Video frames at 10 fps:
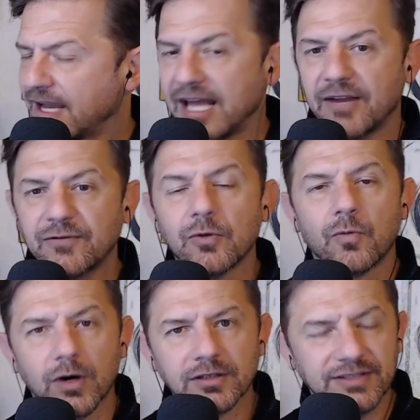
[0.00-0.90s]
And if you
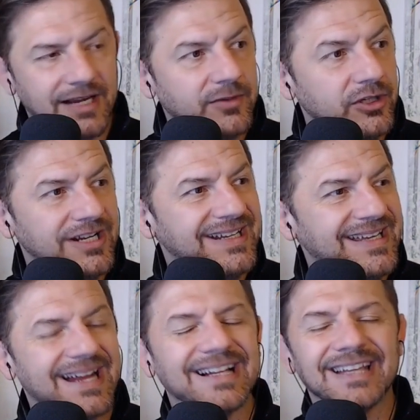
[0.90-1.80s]
work them, you're going to
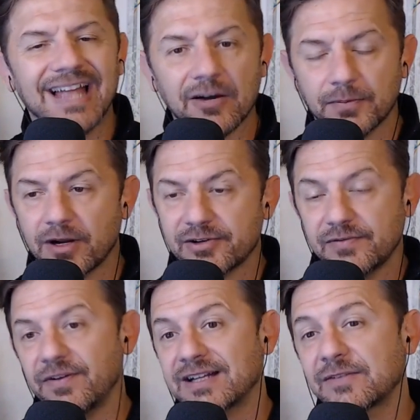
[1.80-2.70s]
get a lot of progress.
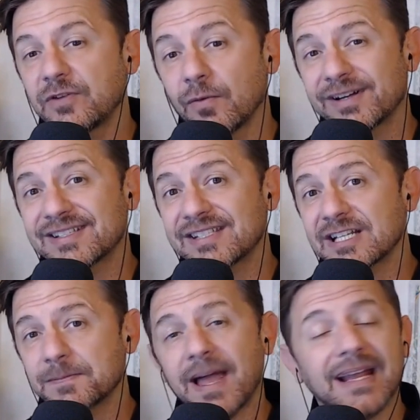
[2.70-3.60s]
In fact, if you want a
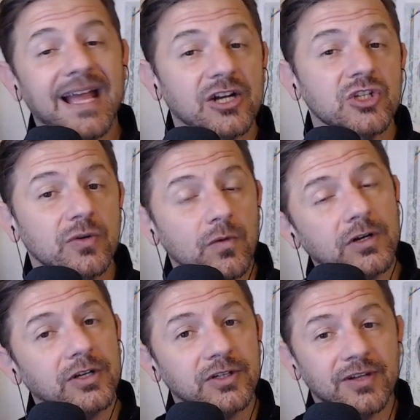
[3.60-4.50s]
six pack, actually
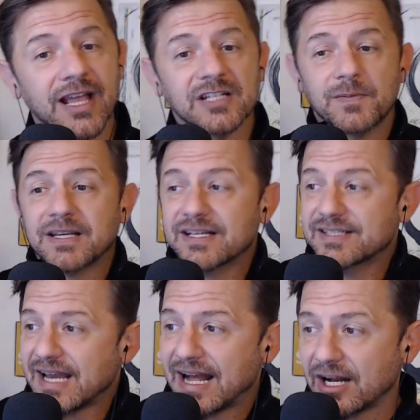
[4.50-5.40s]
work on your legs because
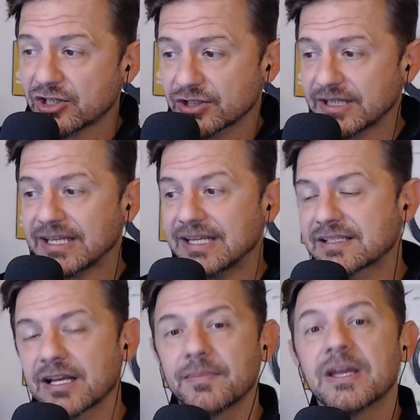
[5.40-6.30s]
it actually
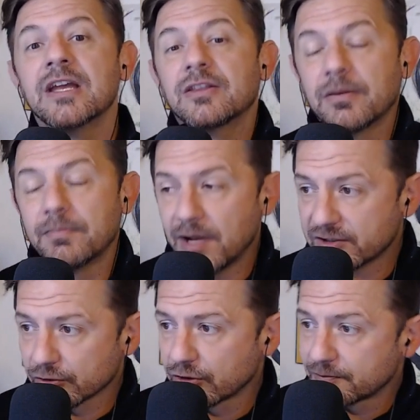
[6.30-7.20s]
eats up the
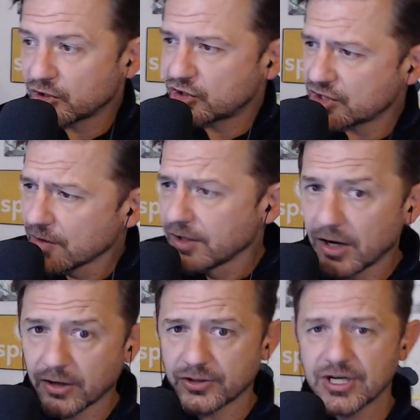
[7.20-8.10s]
muscle groups are so
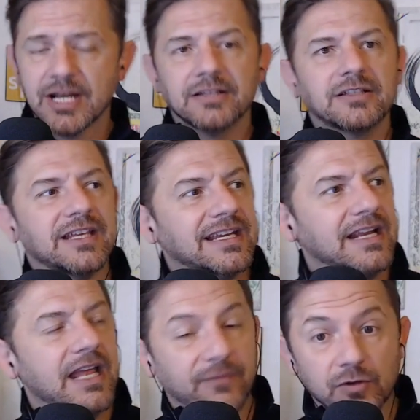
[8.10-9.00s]
large that they can,
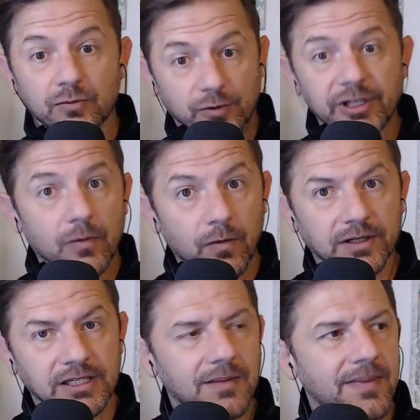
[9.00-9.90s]
if you're really
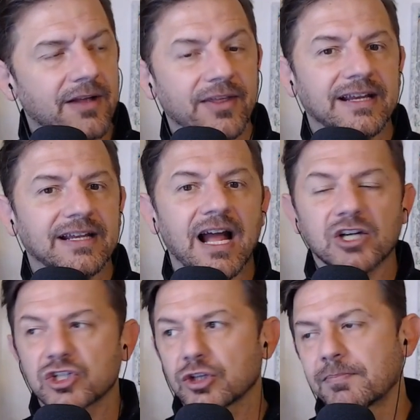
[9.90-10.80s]
working them out, they can
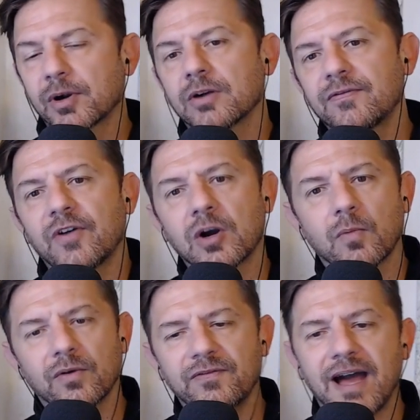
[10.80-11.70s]
actually burn far
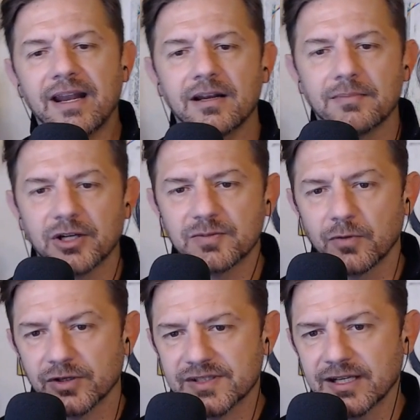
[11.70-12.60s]
more fat at a much
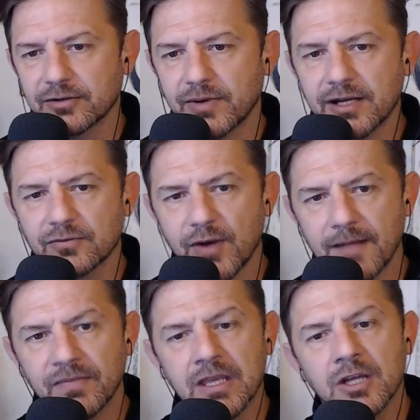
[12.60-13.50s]
more accelerated
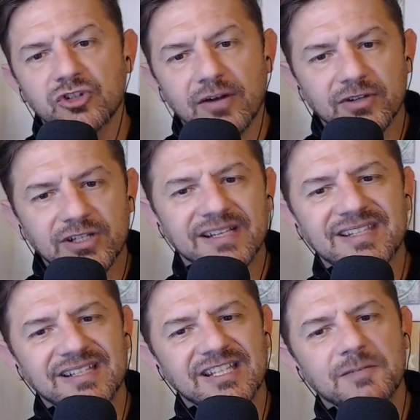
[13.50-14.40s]
rate. Trevor King
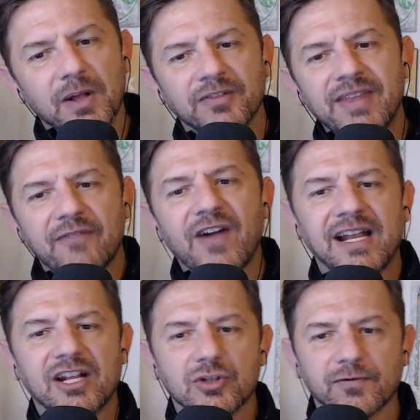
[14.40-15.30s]
says he's building that
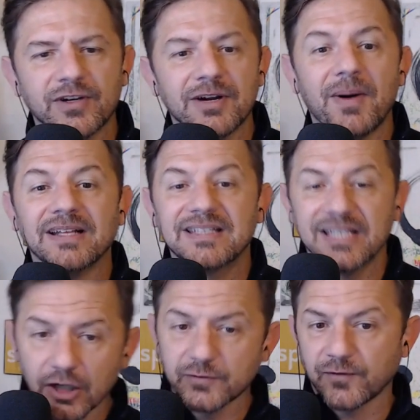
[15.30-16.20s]
financial freedom by
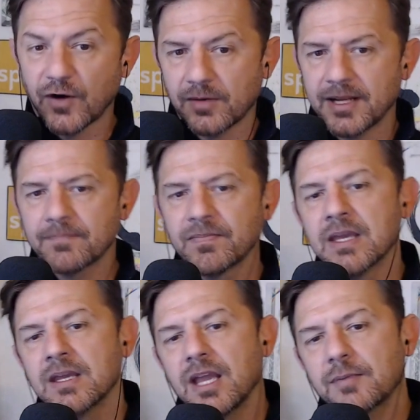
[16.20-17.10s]
yield farming
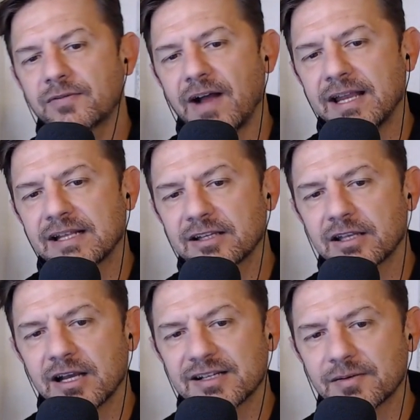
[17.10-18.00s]
and providing li-
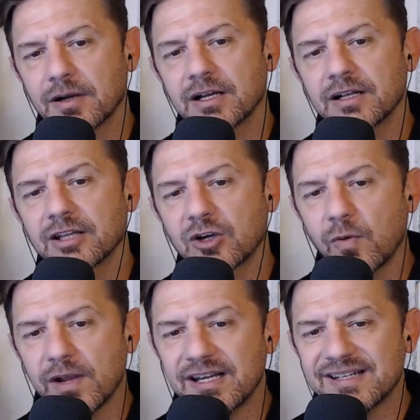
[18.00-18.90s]
uh, uh,
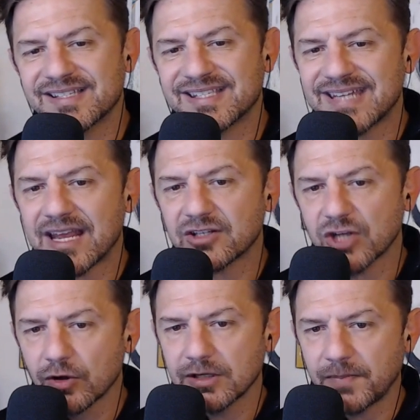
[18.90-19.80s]
liquidity to stake
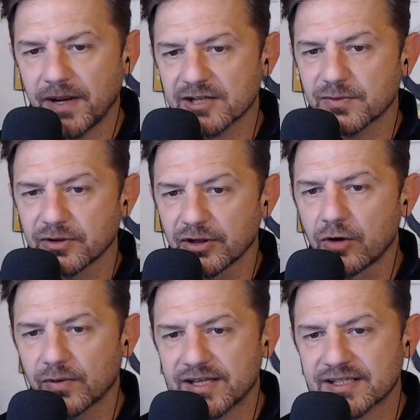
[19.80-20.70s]
token pairs with low
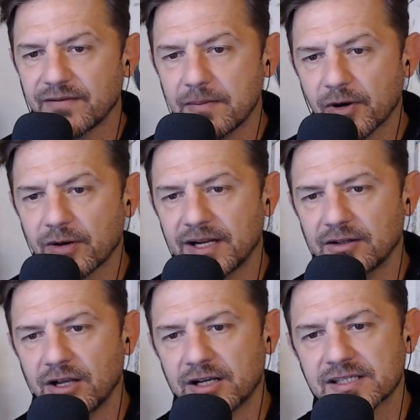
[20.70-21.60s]
risk of impermanent
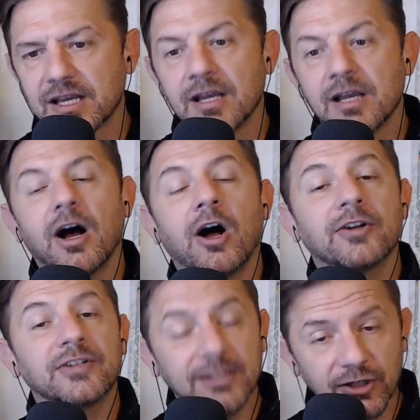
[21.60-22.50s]
loss
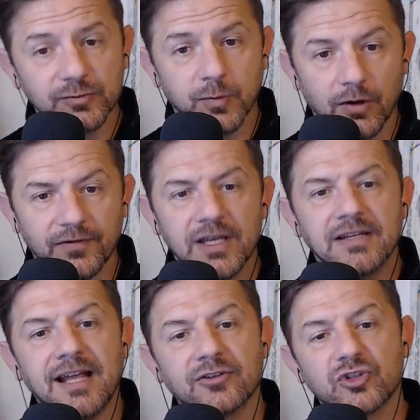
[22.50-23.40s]
on Yield Wolf.
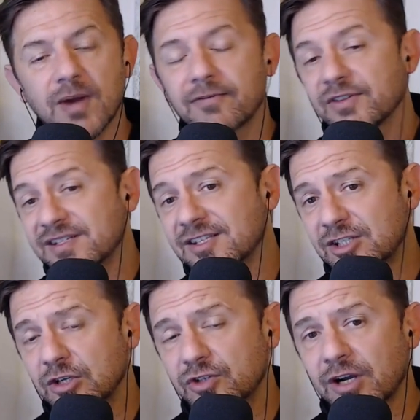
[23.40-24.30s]
Now, Trevor, this is
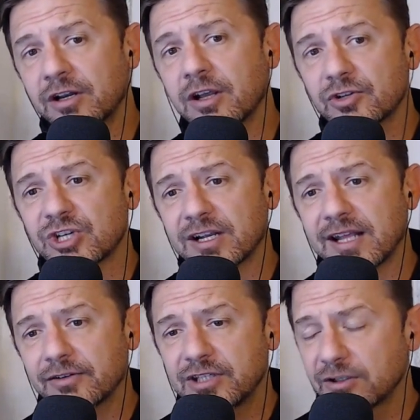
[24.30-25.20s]
huge. I'm going to go check
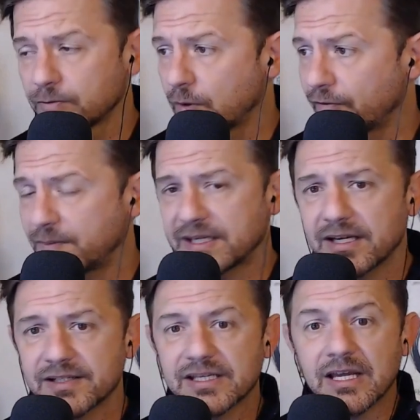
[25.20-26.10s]
out Yield Wolf
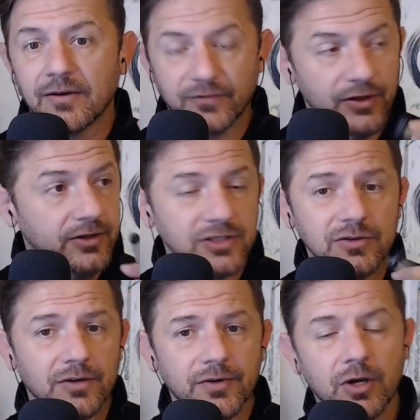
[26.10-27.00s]
because for those who
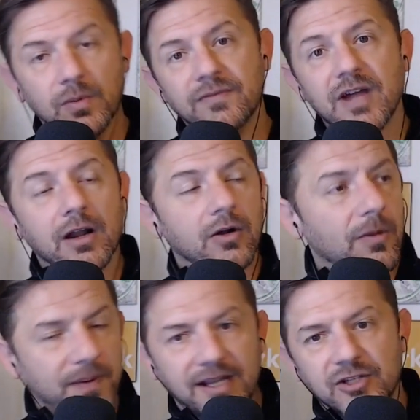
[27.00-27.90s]
don't know, we've got a
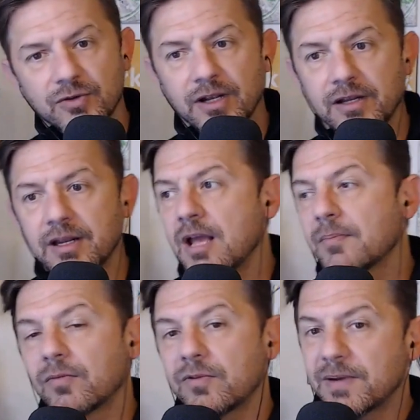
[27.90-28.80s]
whole Patreon,
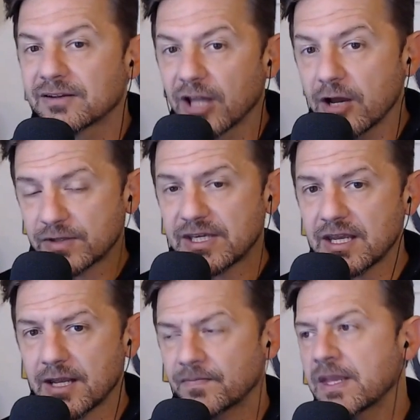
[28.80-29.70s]
but we've been low
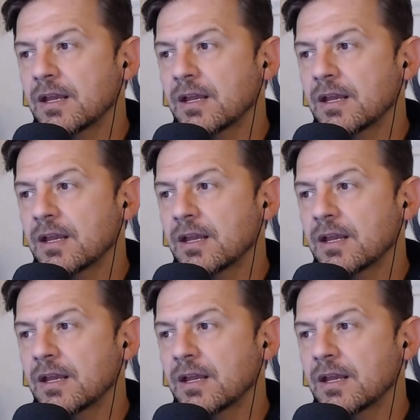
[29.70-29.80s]
key.